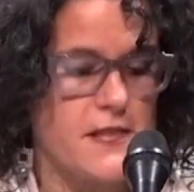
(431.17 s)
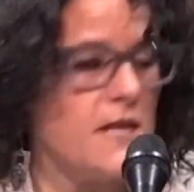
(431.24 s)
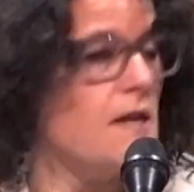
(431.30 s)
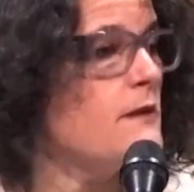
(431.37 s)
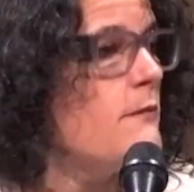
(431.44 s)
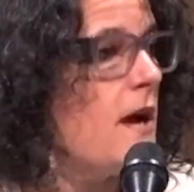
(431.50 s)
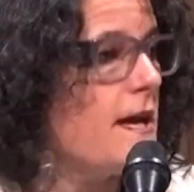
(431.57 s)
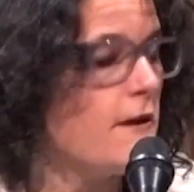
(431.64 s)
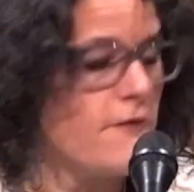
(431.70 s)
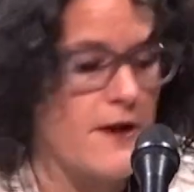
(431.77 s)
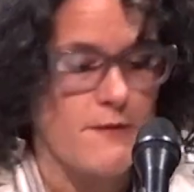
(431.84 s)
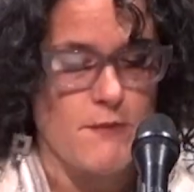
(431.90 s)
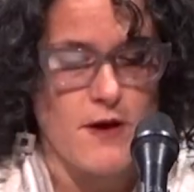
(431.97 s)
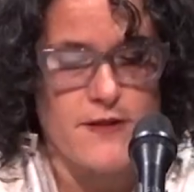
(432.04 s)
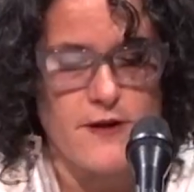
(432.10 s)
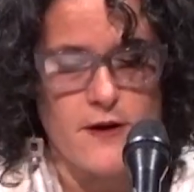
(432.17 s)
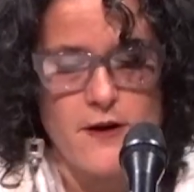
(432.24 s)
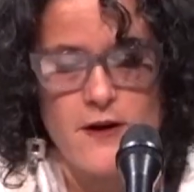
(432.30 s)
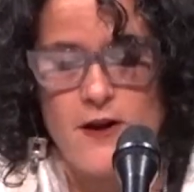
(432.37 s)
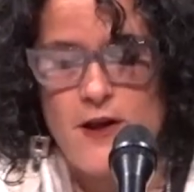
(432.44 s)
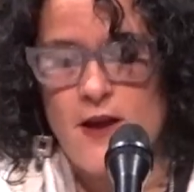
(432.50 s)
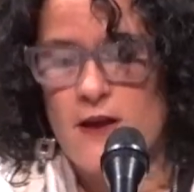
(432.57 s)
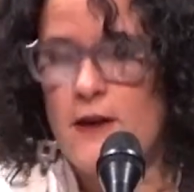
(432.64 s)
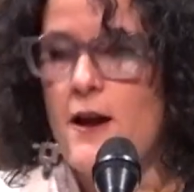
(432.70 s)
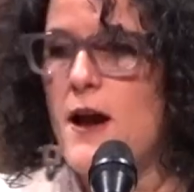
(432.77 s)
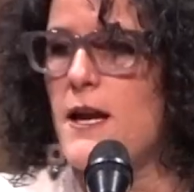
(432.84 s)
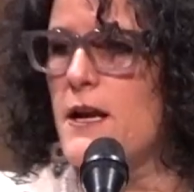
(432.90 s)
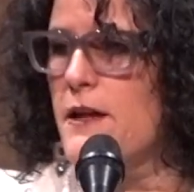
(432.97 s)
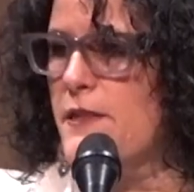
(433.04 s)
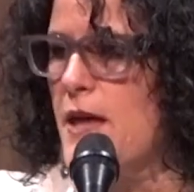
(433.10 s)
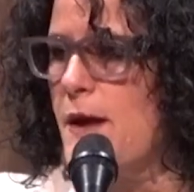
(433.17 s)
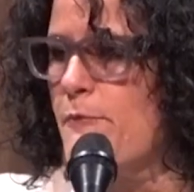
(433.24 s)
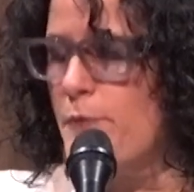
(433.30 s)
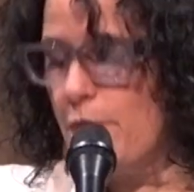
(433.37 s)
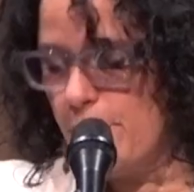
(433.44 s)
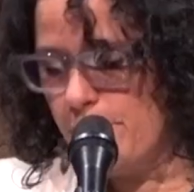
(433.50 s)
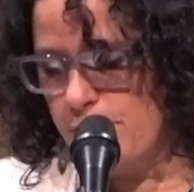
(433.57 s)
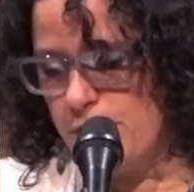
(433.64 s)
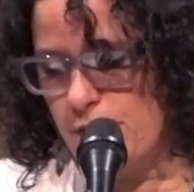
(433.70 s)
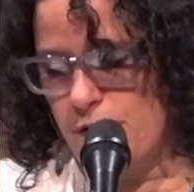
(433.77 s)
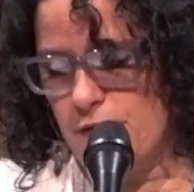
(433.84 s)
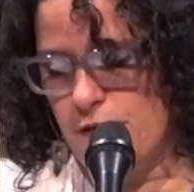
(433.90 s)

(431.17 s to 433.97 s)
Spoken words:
he and my grandmother got on that boat.